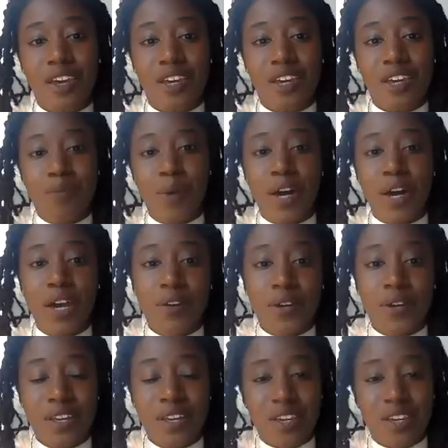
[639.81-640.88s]
admiring
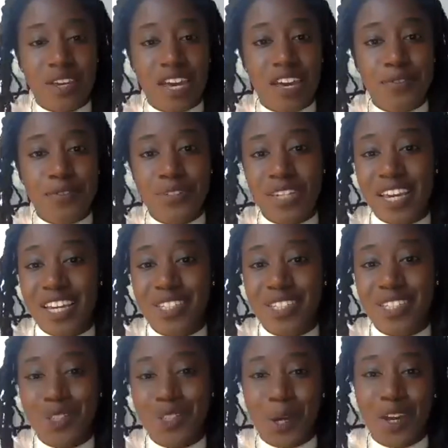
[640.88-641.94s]
a careful day's
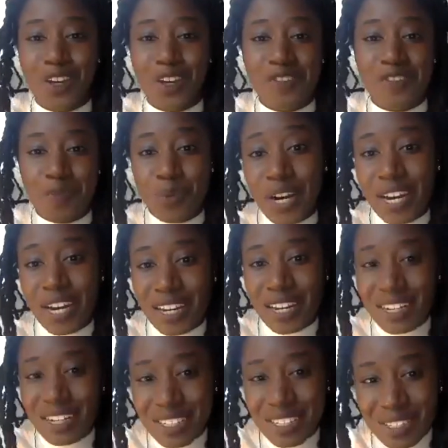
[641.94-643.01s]
work of
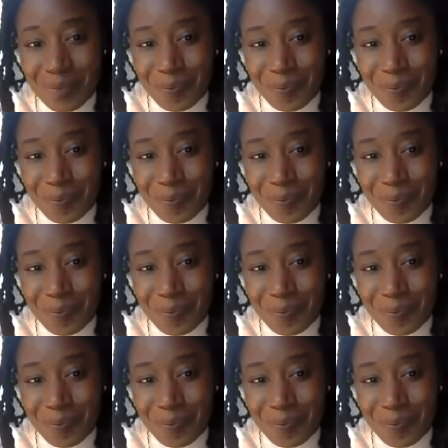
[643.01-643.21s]
braids.